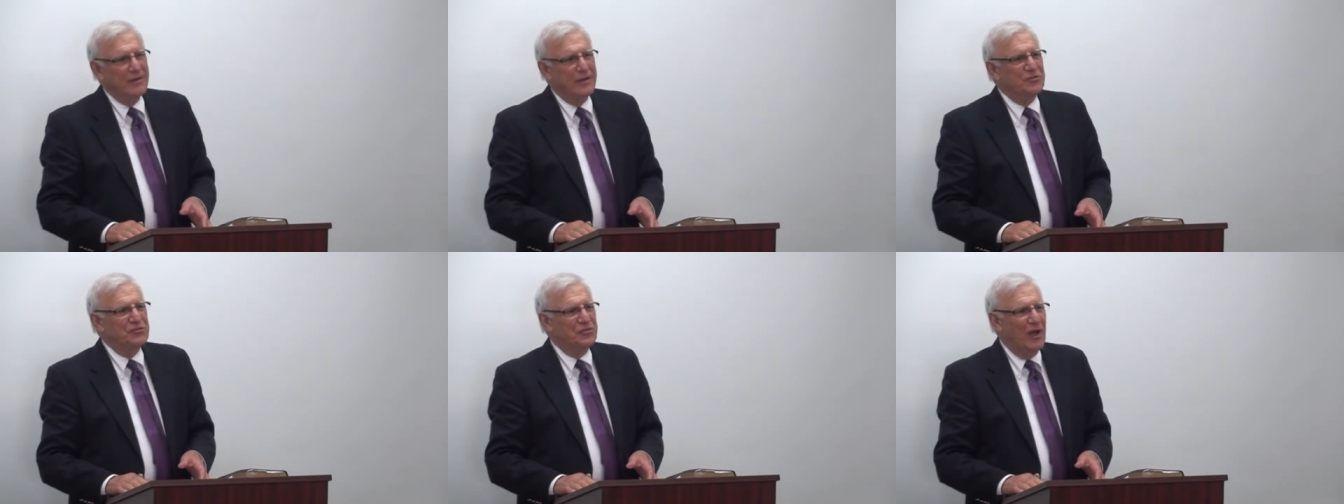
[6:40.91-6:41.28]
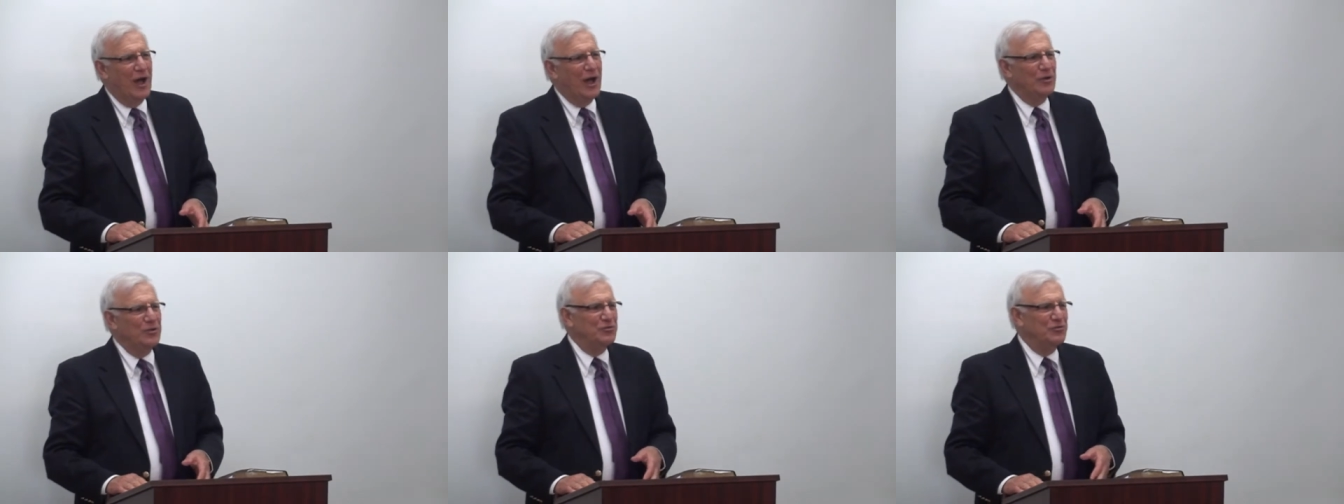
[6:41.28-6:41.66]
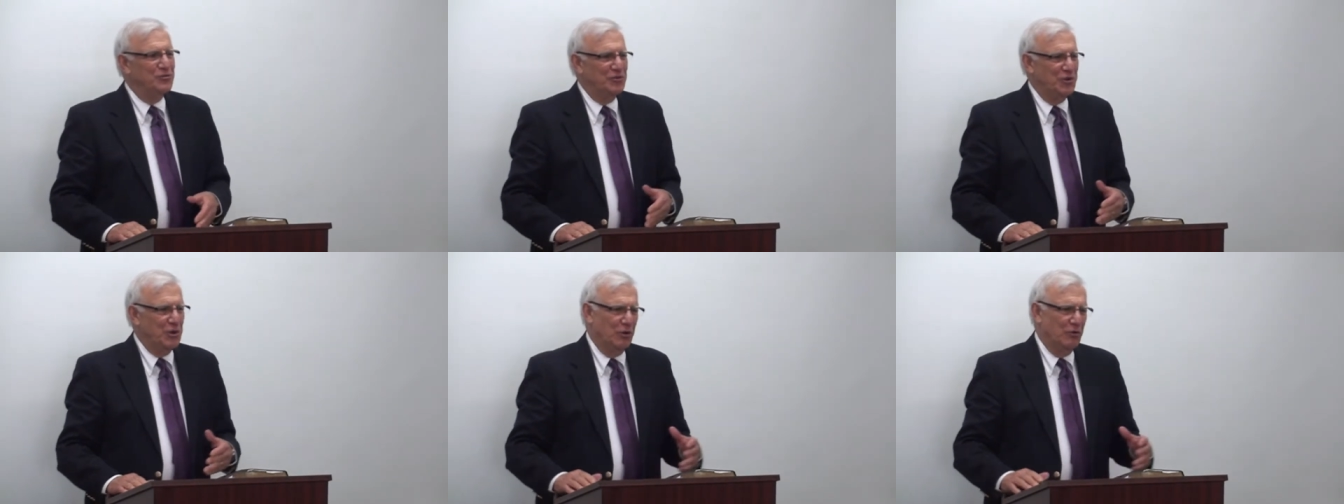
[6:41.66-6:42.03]
it
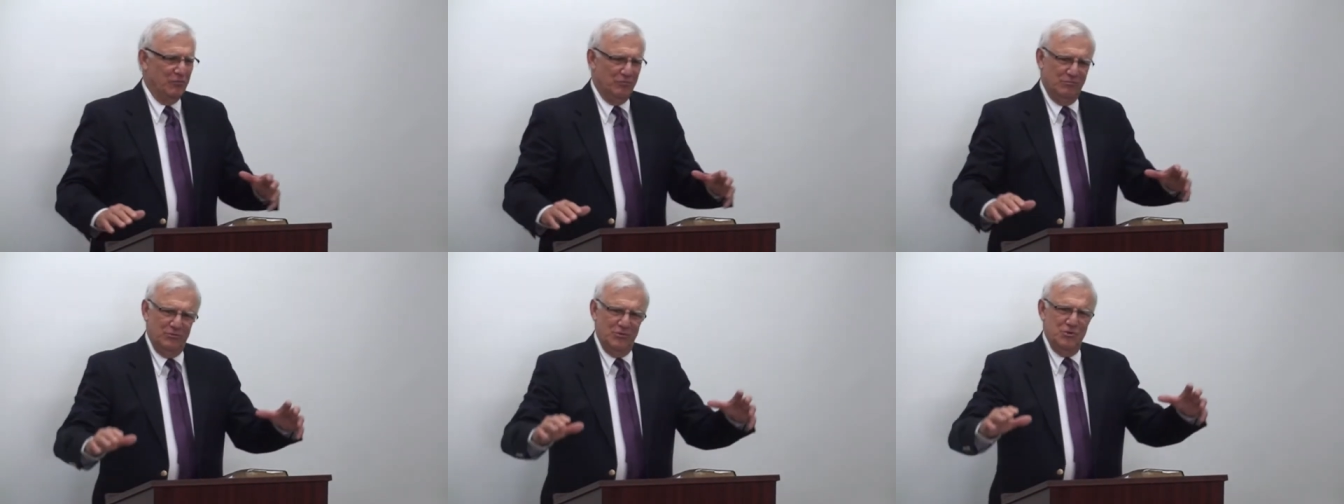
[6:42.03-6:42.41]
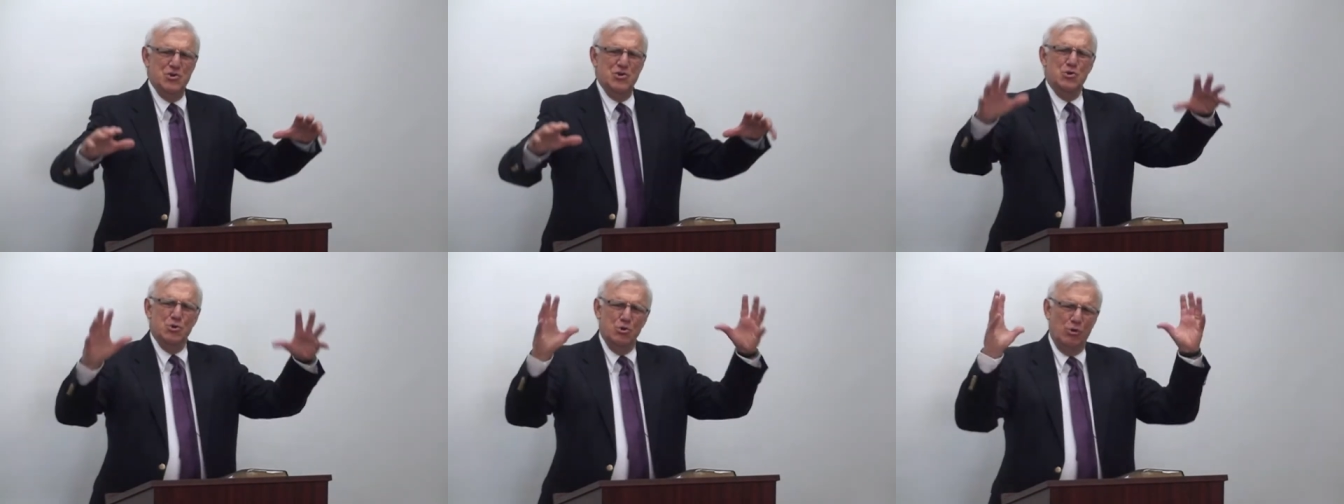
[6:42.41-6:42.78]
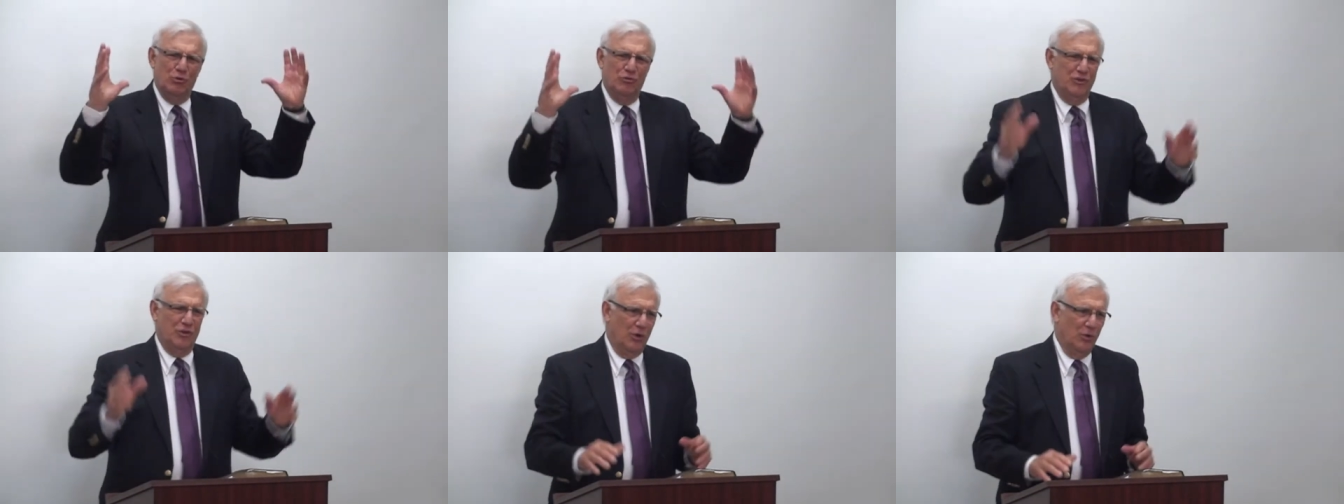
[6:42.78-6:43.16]
sounds, you know,
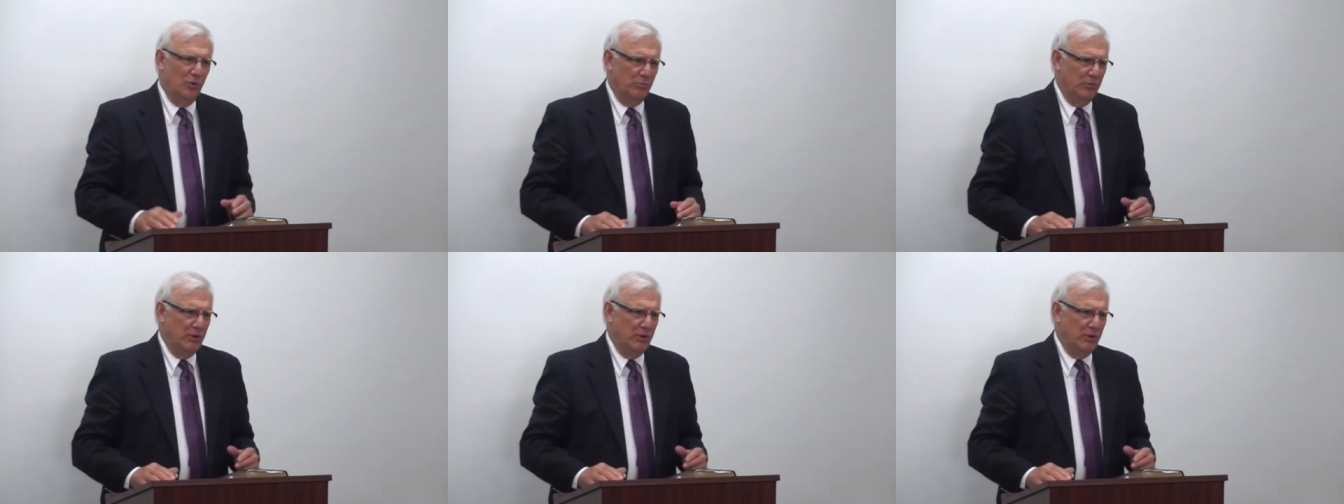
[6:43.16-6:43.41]
huge, you know,